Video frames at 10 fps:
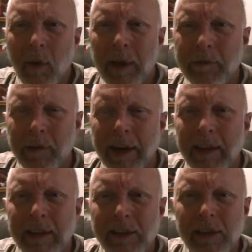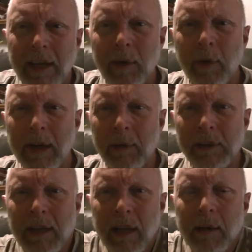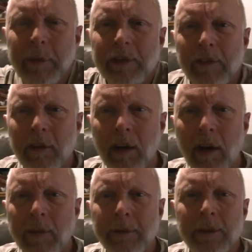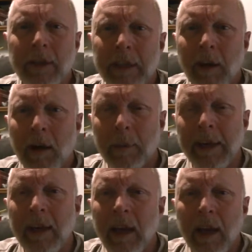quite frankly, just like when I was a non-commissioner officer in the Army,